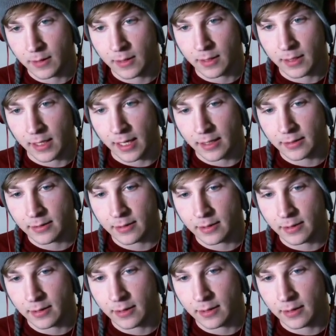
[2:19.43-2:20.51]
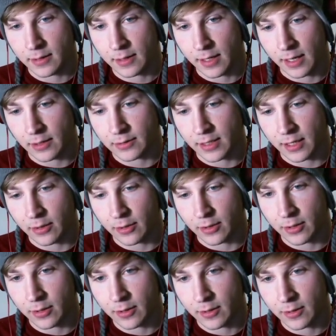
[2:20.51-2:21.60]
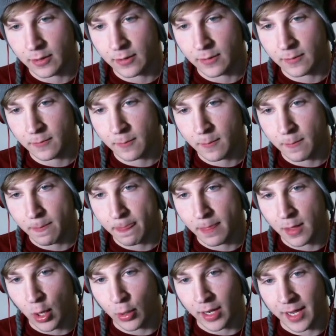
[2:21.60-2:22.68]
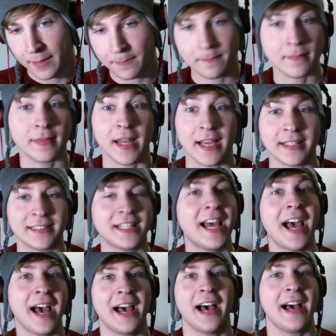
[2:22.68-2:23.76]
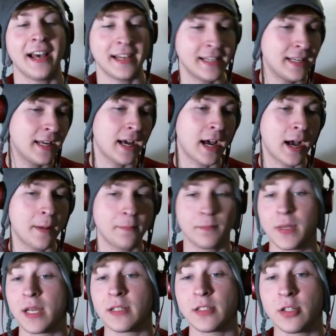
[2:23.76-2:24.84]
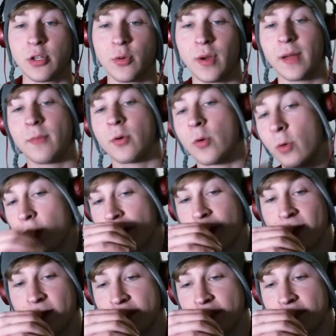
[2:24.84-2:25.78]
Yes? How's that look? Okay, nice, haha. Because of the new way I'm recording this,